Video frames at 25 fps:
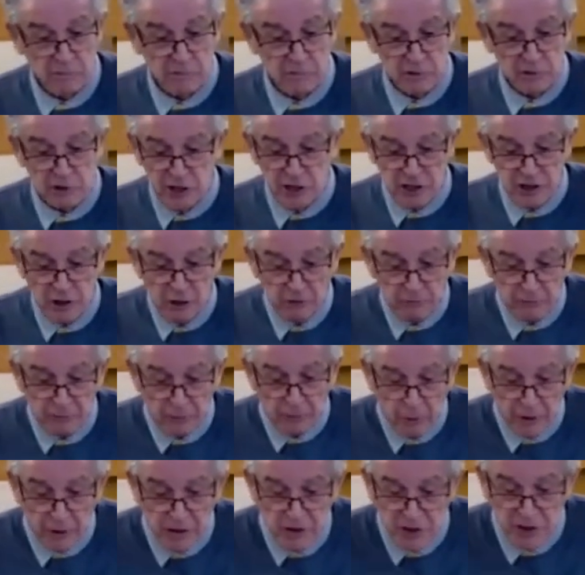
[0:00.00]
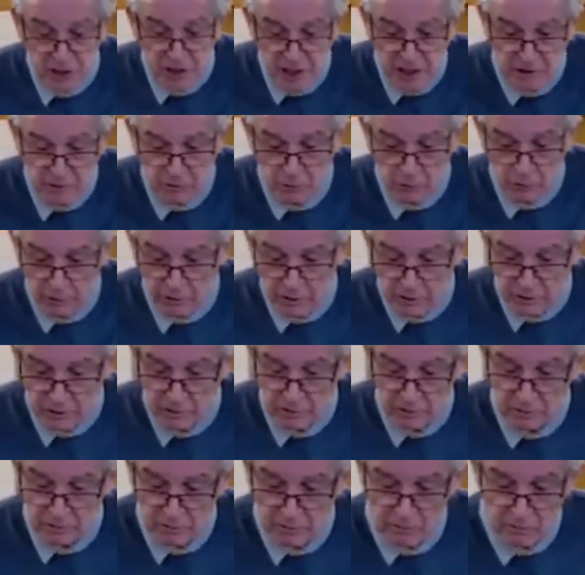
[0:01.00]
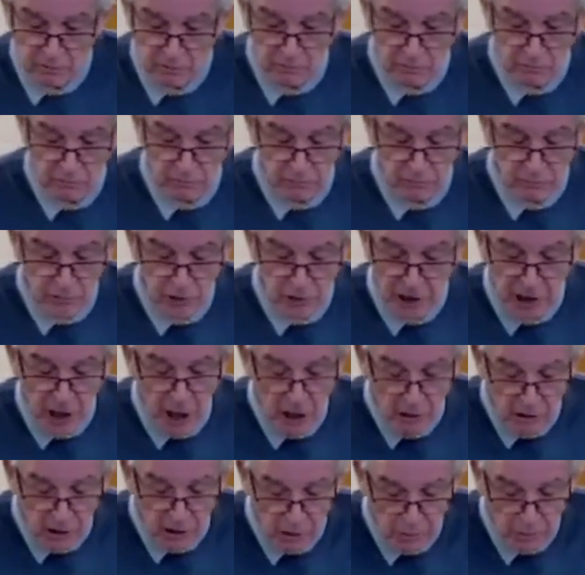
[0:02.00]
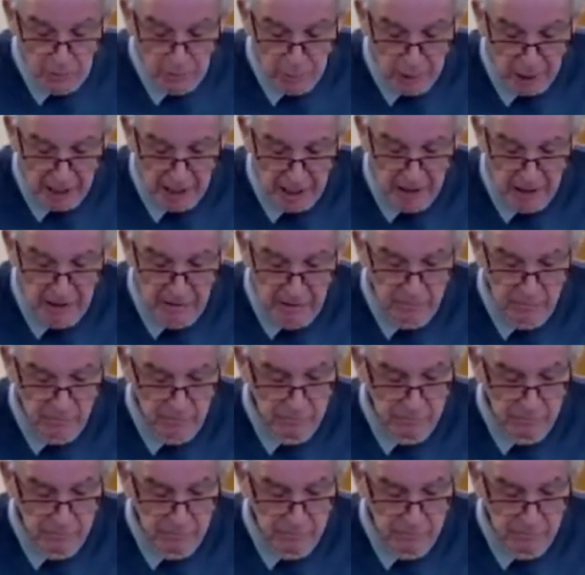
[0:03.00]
She's no voice, she's ignored. She can't complain.